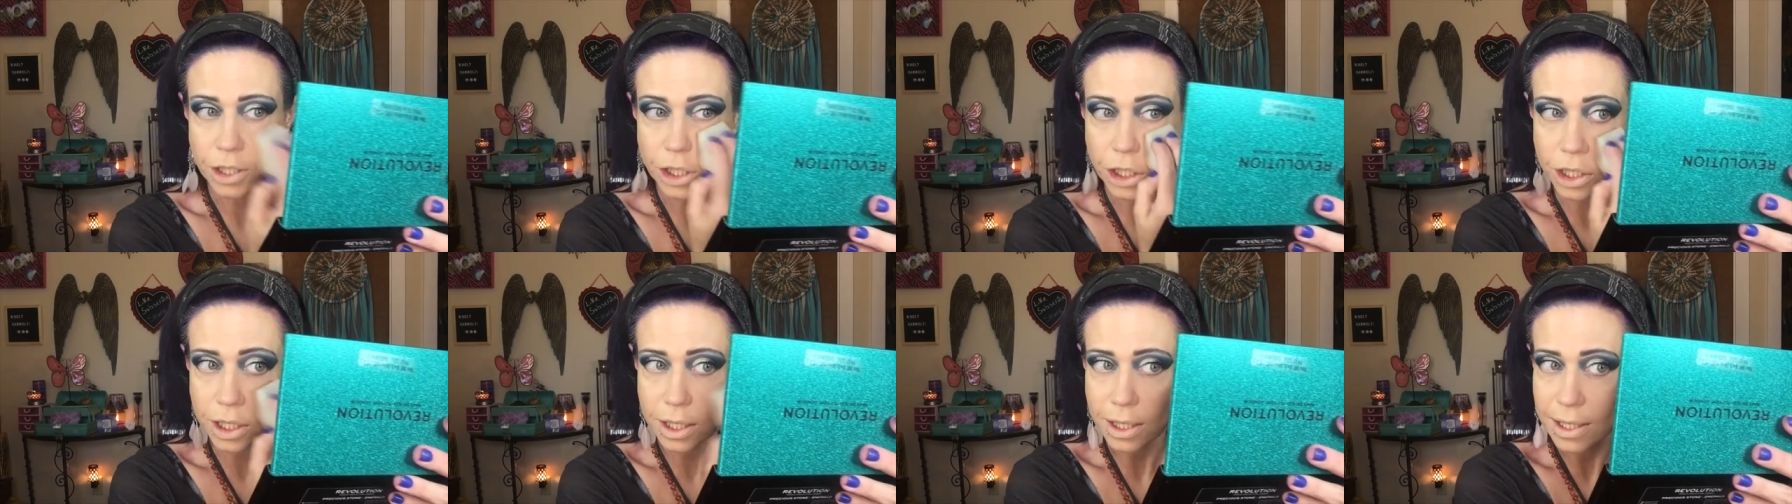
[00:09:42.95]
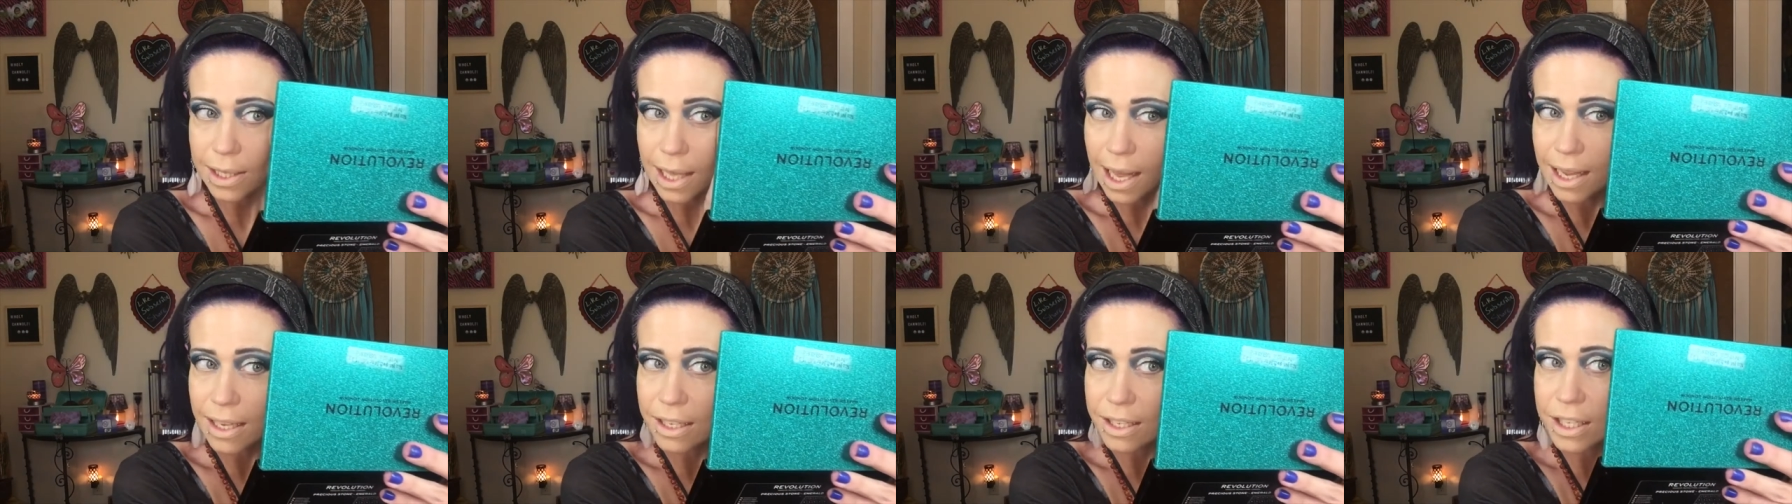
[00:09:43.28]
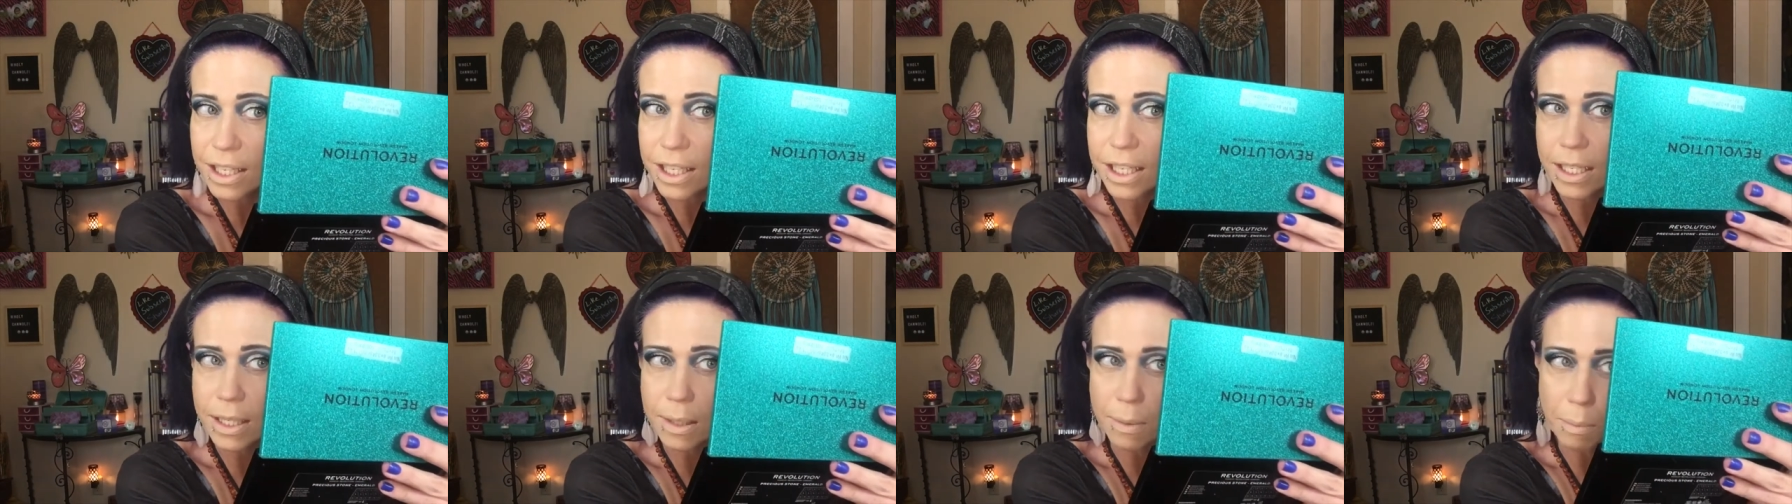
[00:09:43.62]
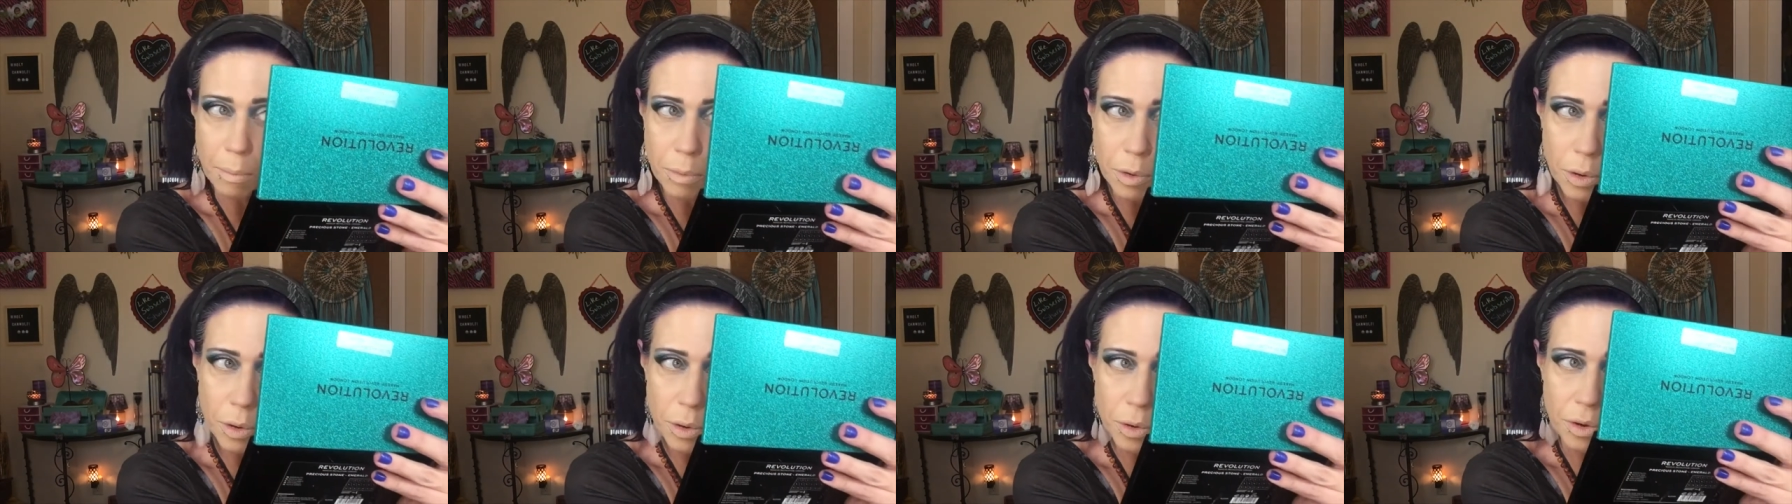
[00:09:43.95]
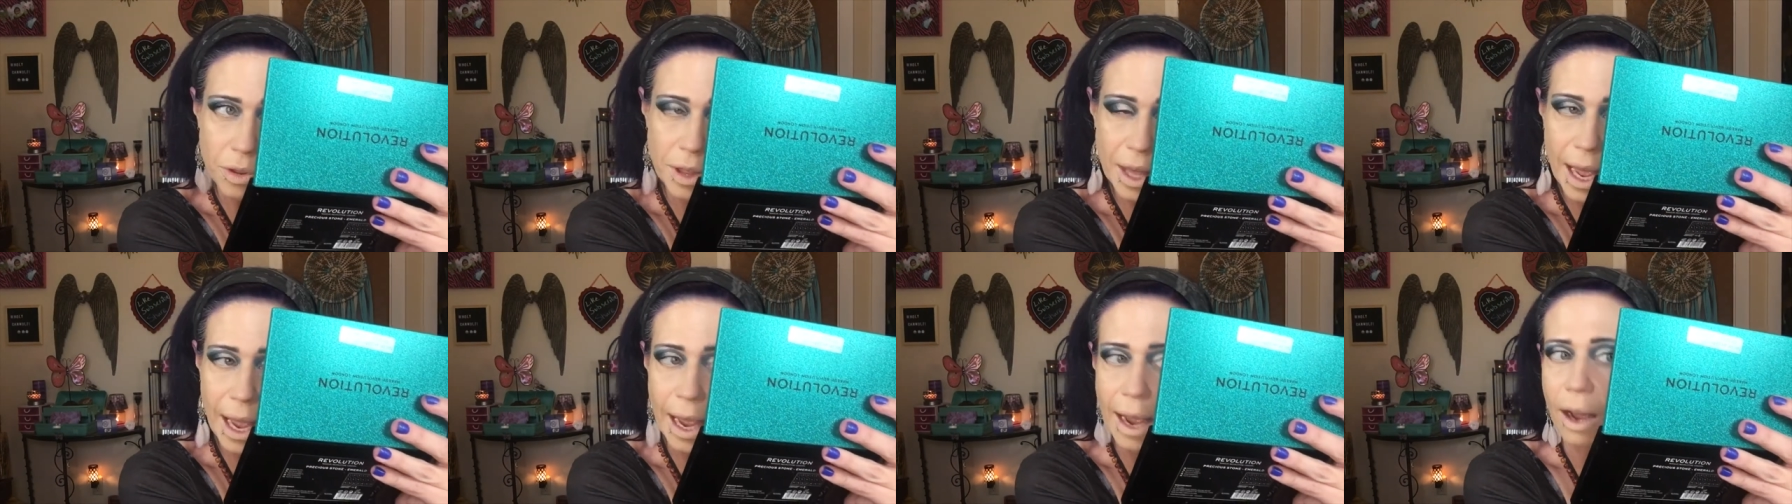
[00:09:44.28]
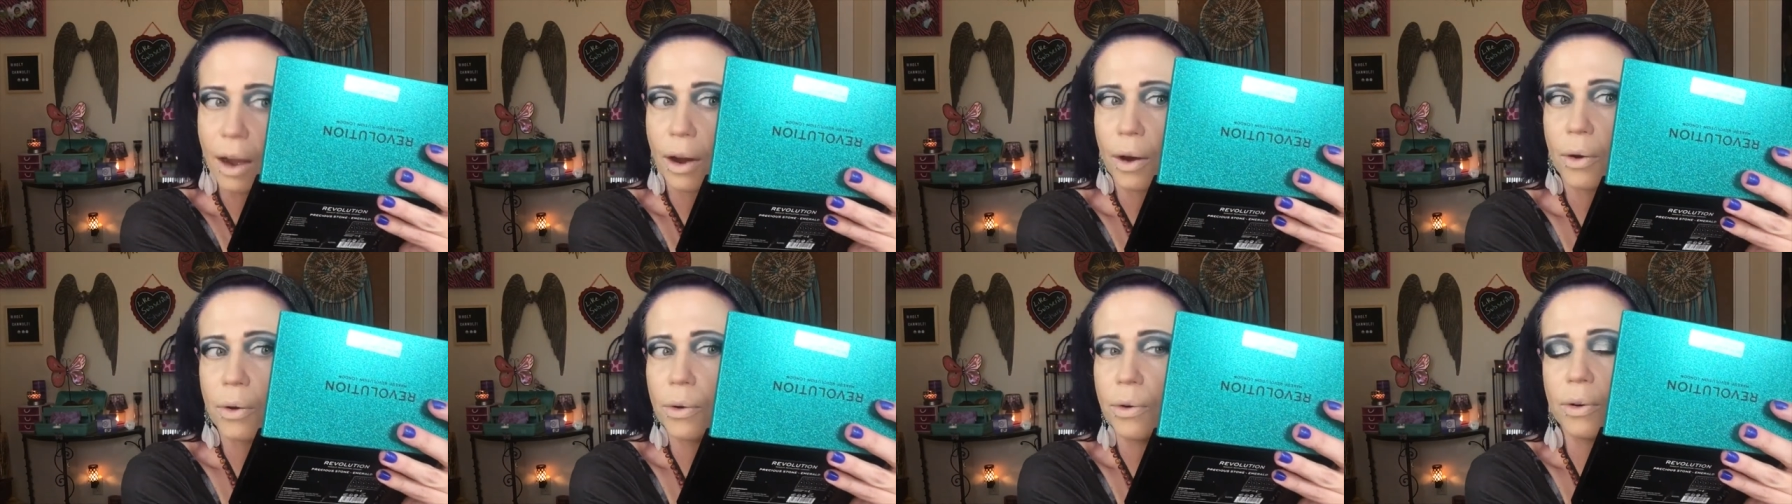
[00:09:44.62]
Just that smooth
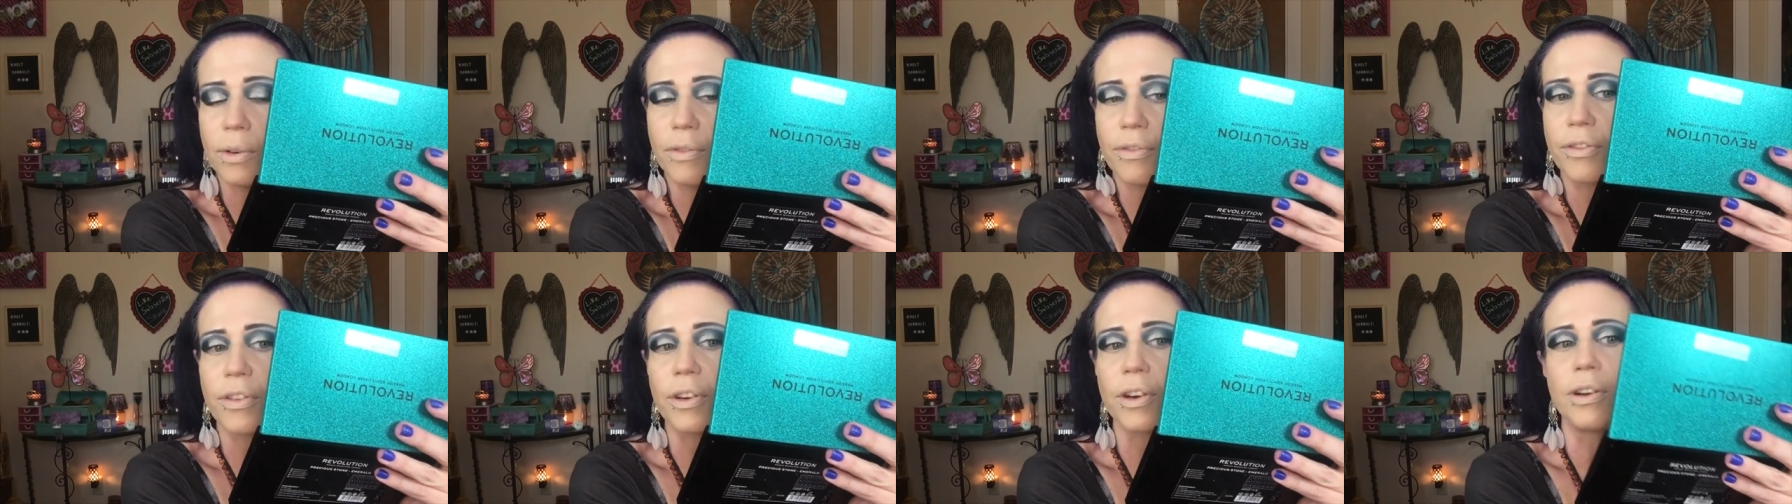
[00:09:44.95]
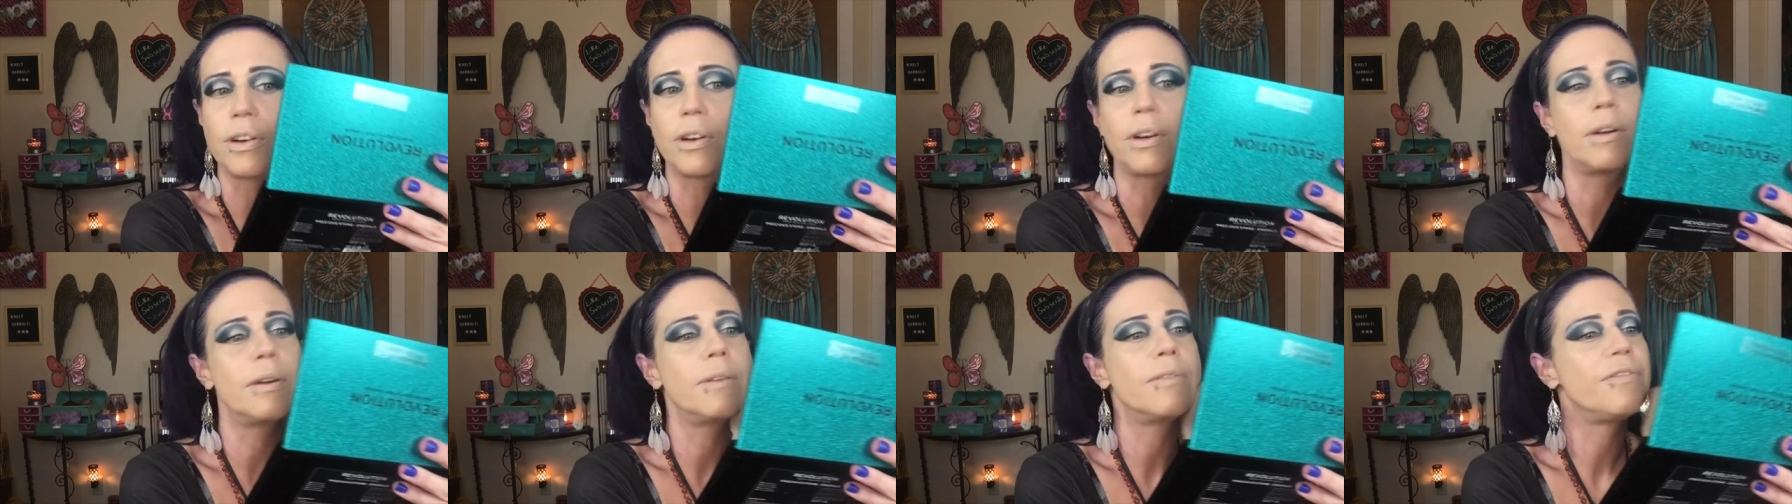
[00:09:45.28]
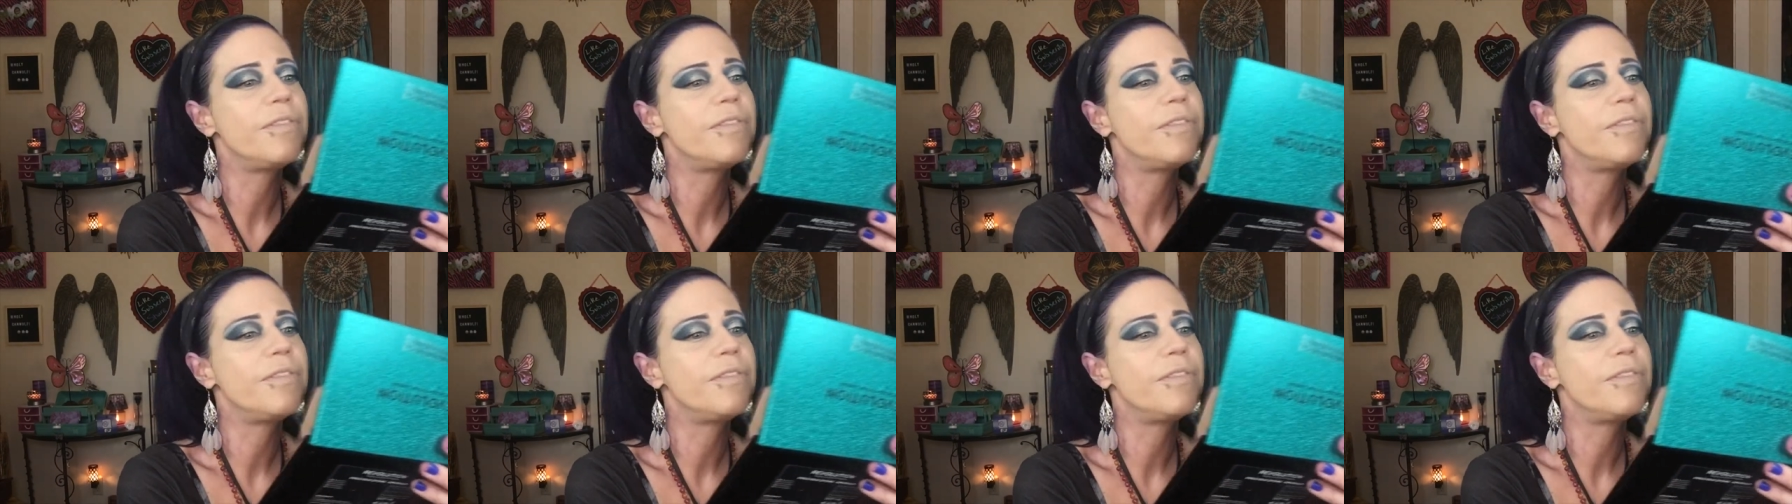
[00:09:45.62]
out for